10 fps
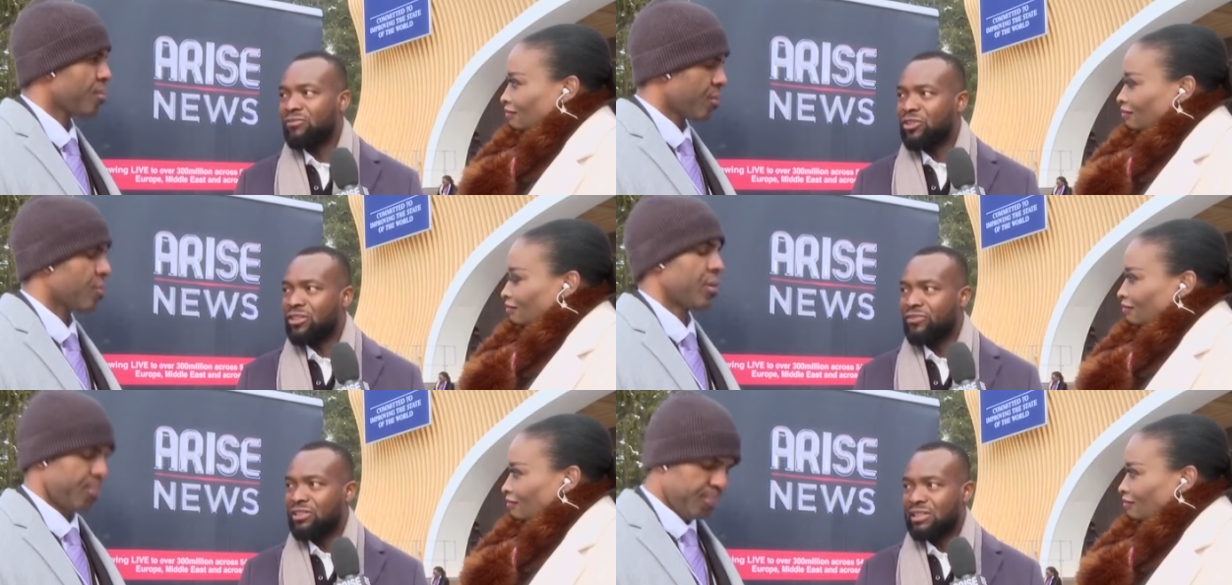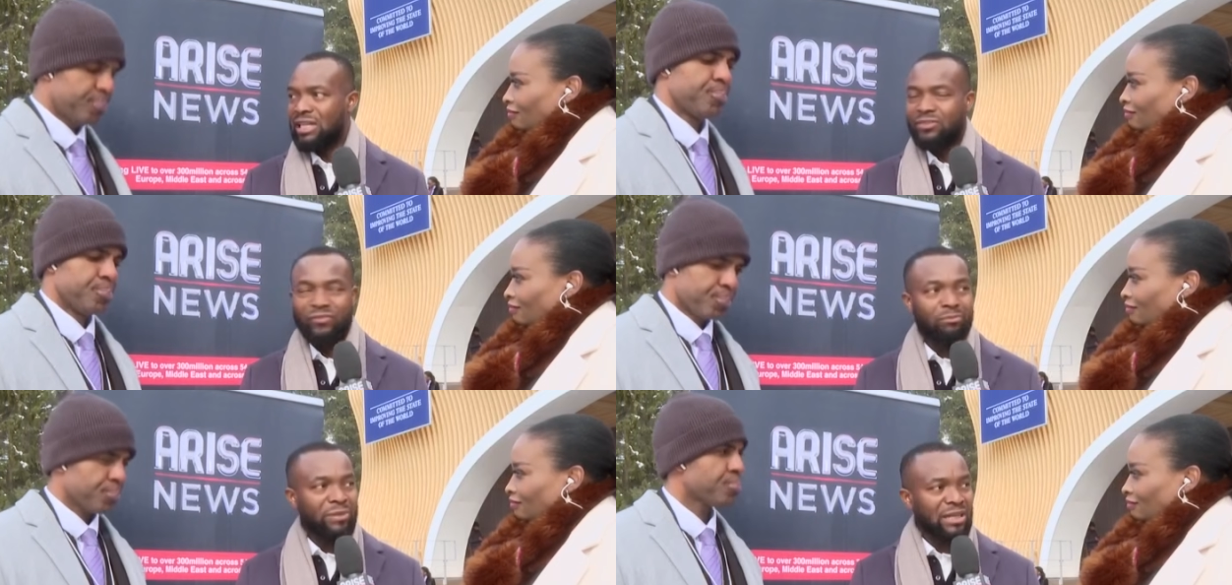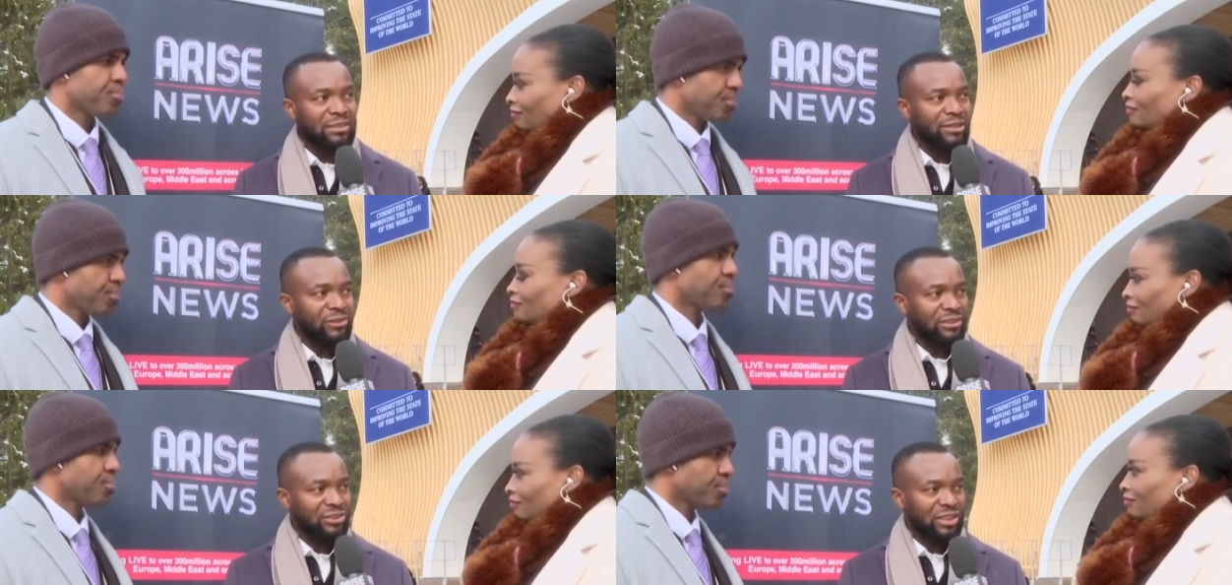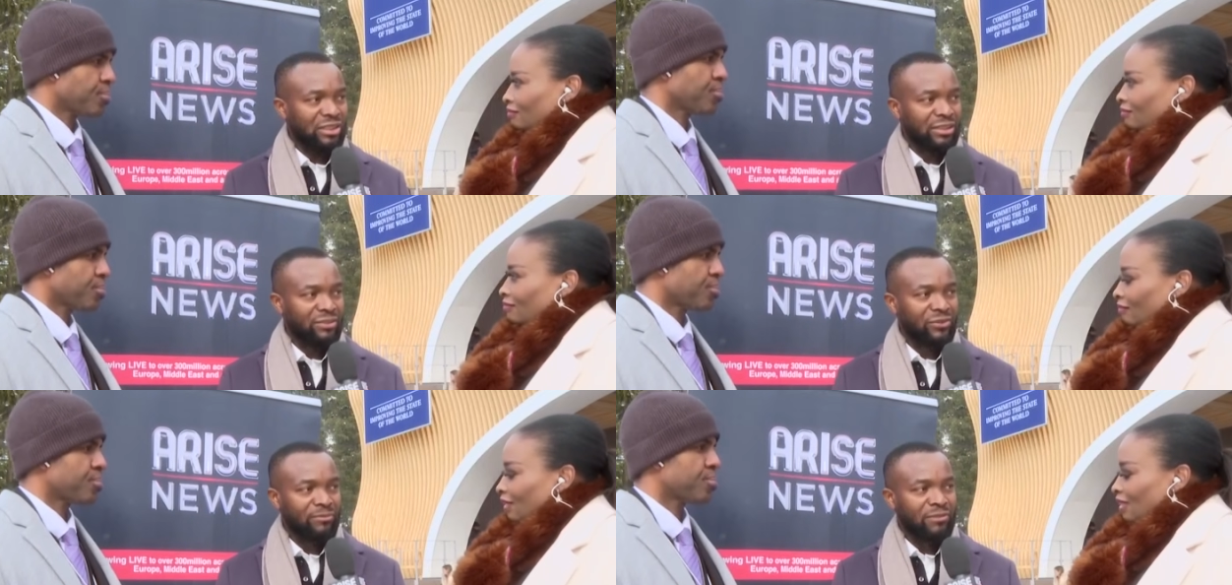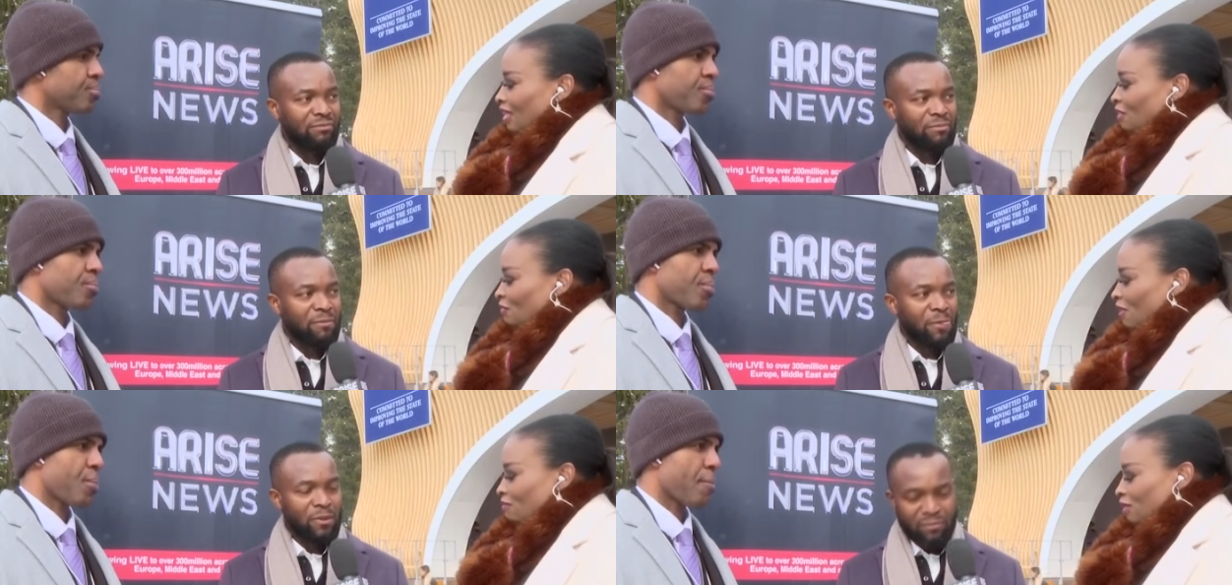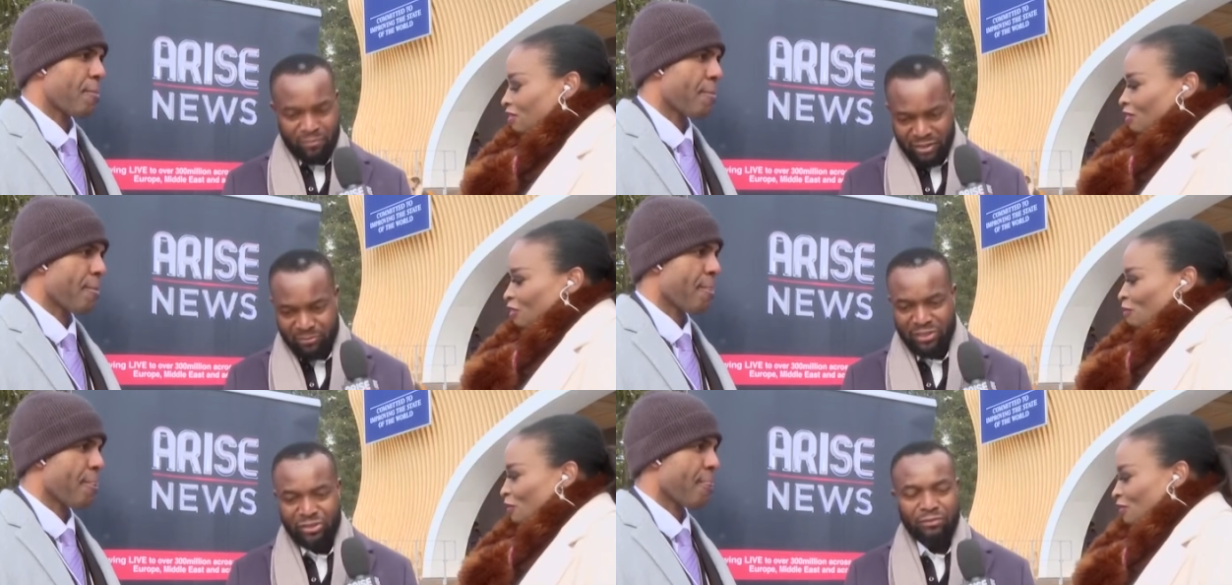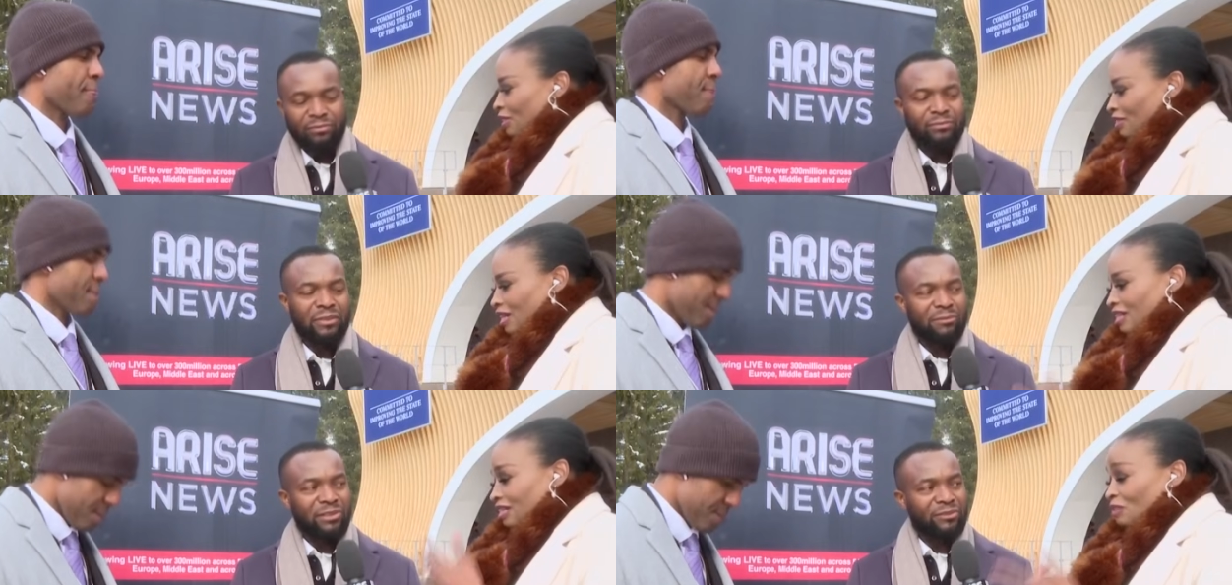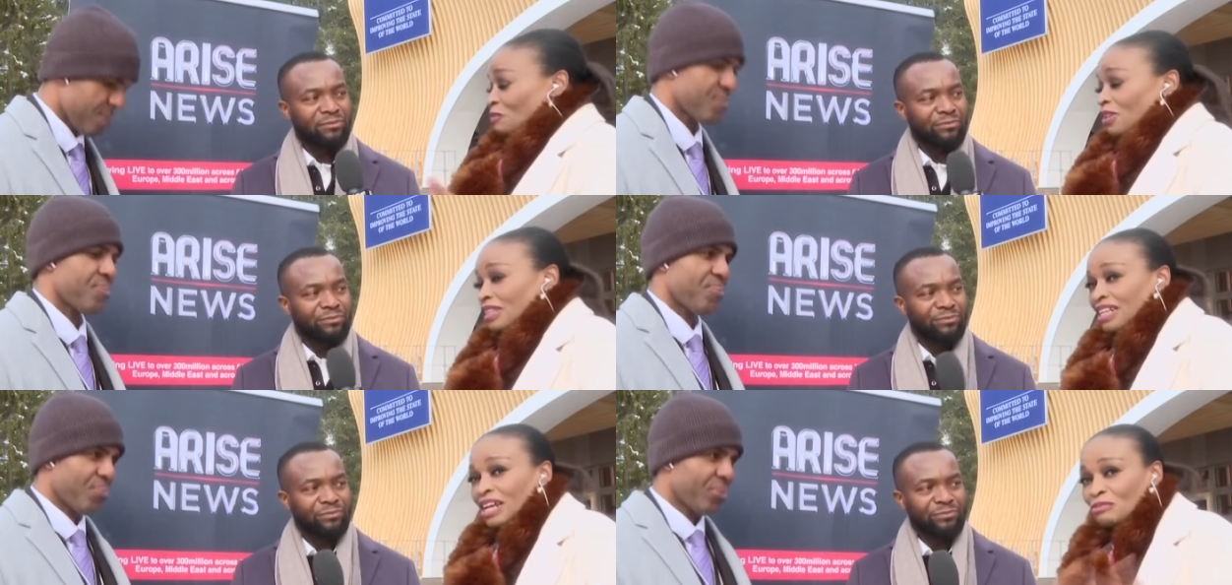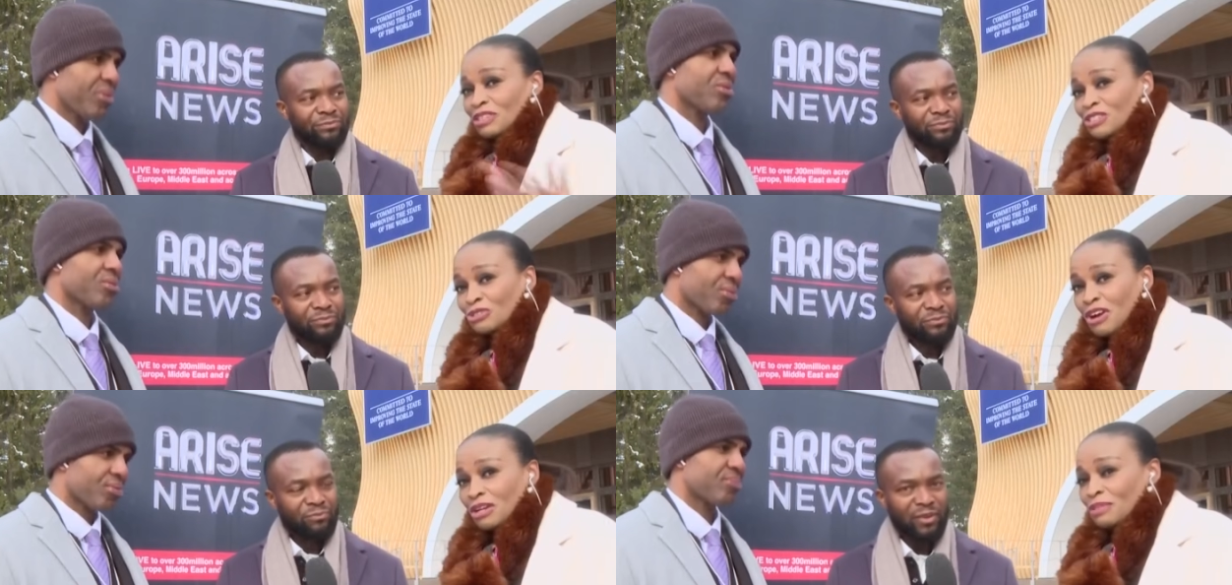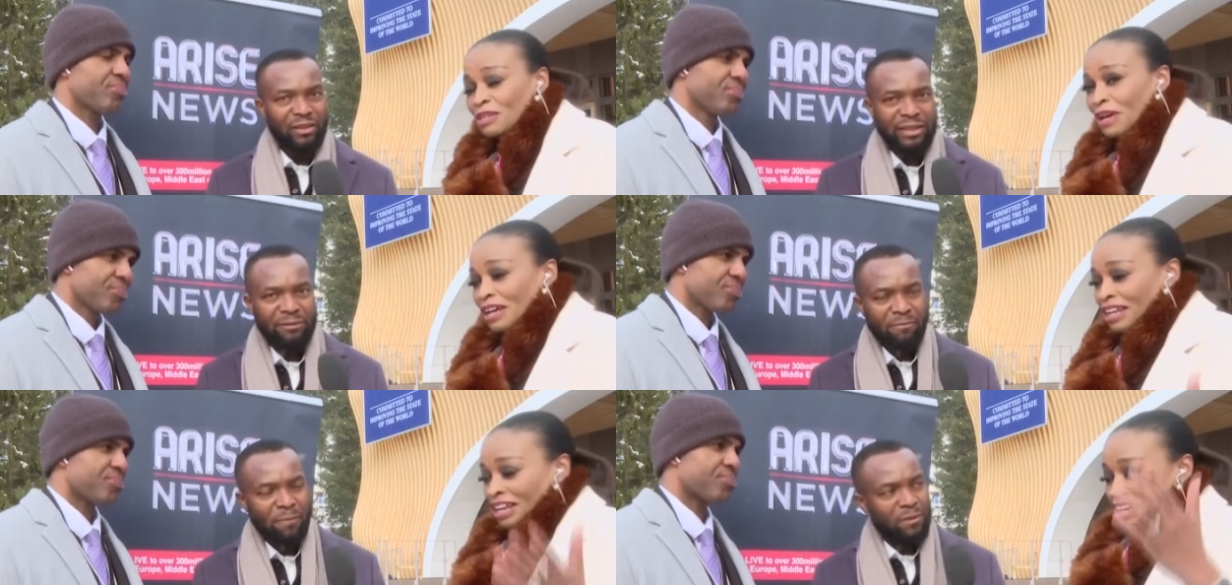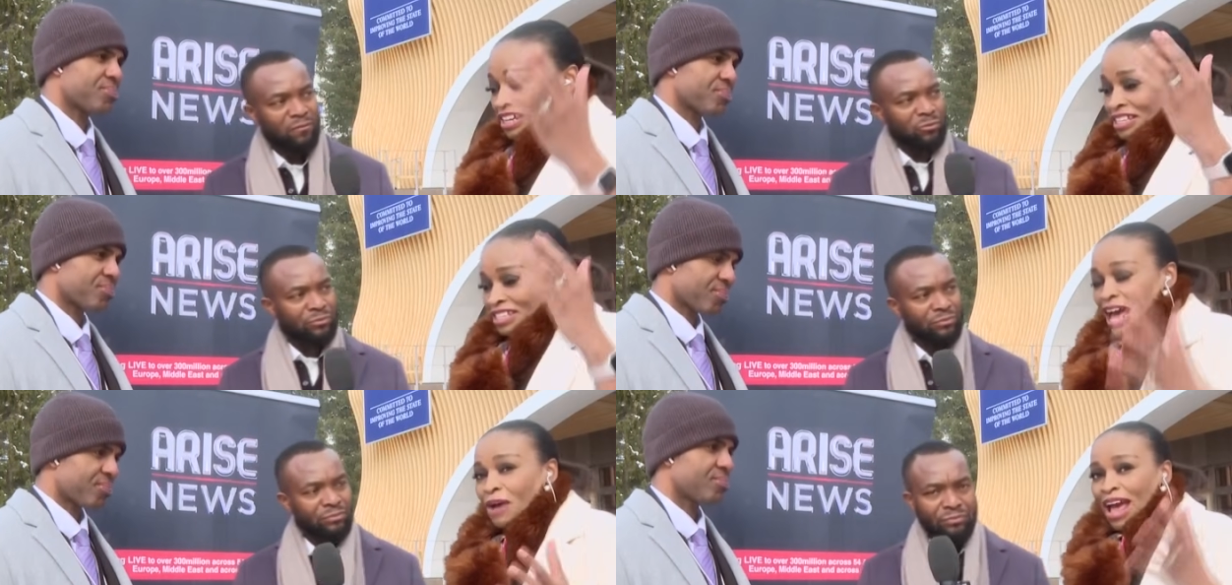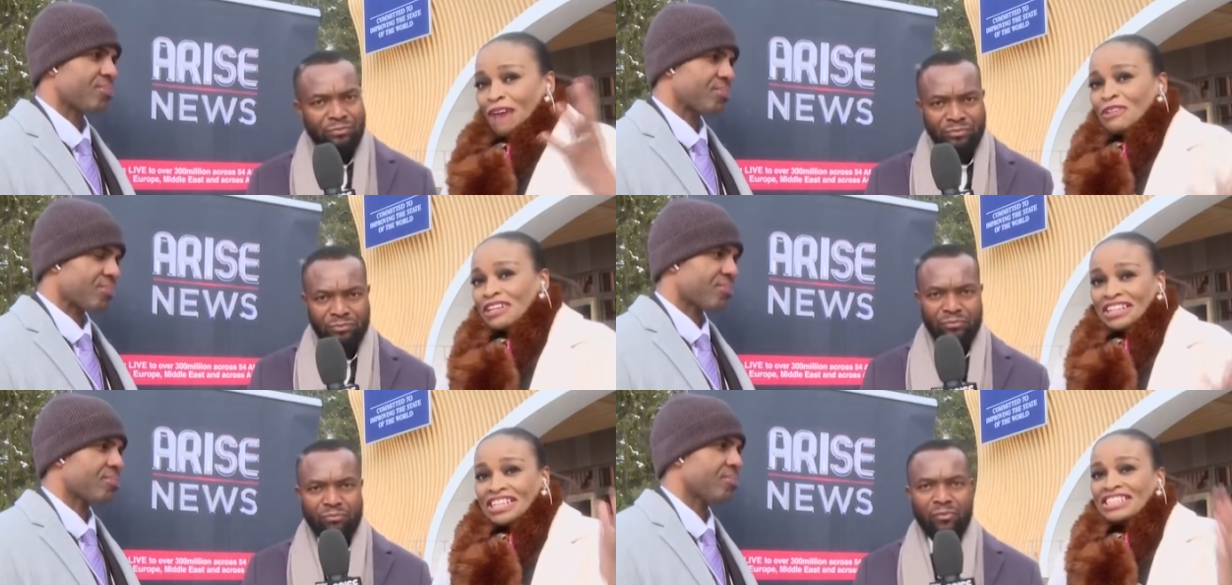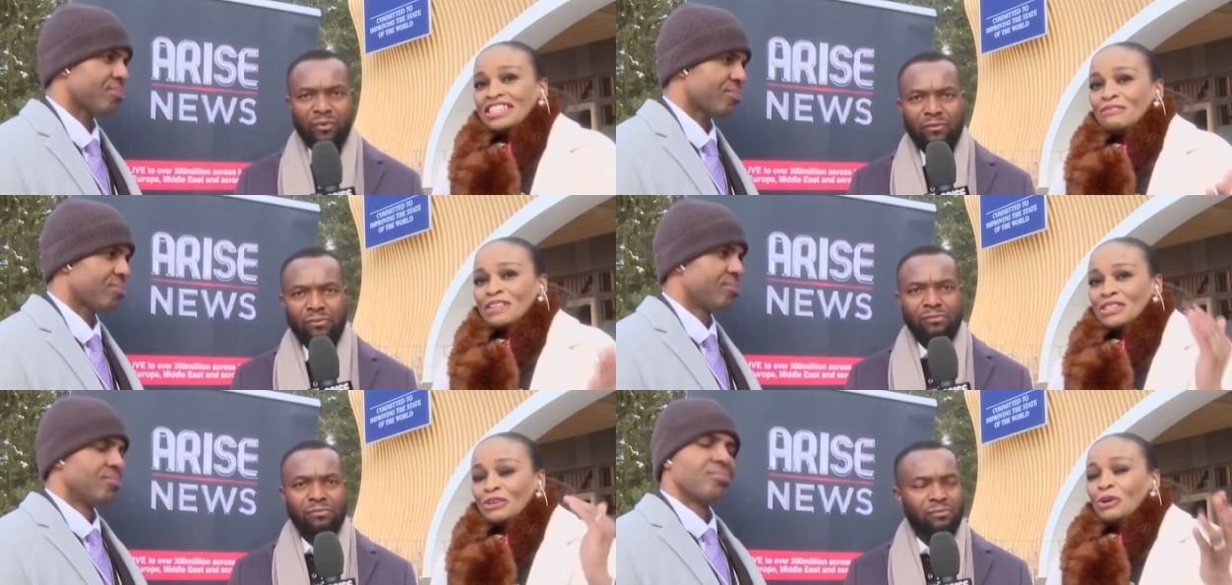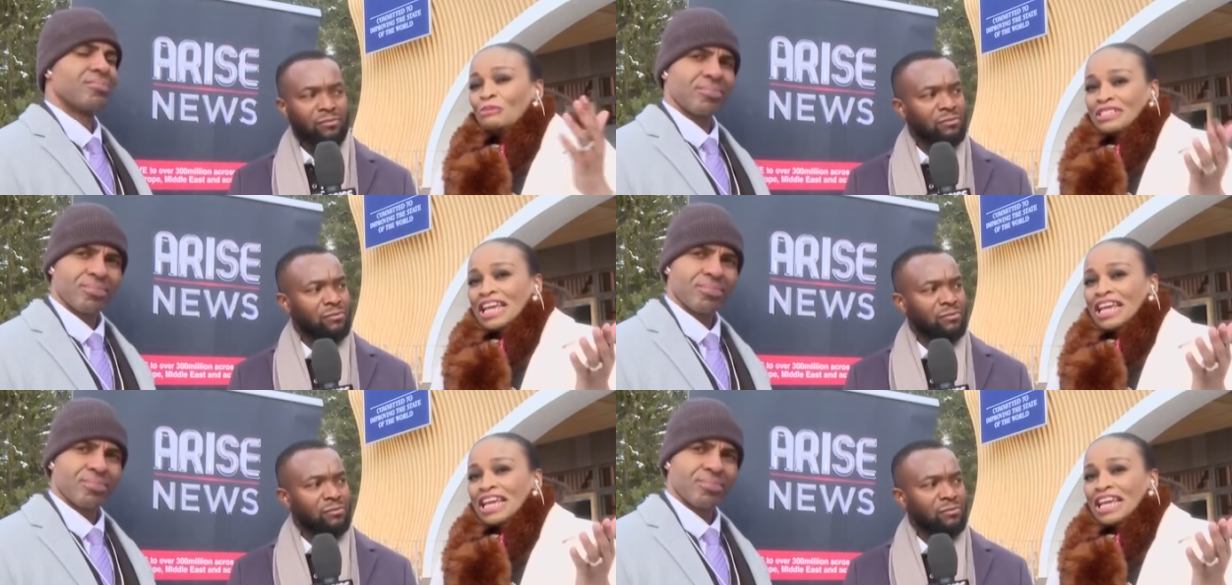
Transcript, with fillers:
Speaker 1: of money for the size of impact that we can generate.
Speaker 2: Thank you very much, Dr. Bosun Tijani. I think one thing that really struck me about is how Africa can serve as a global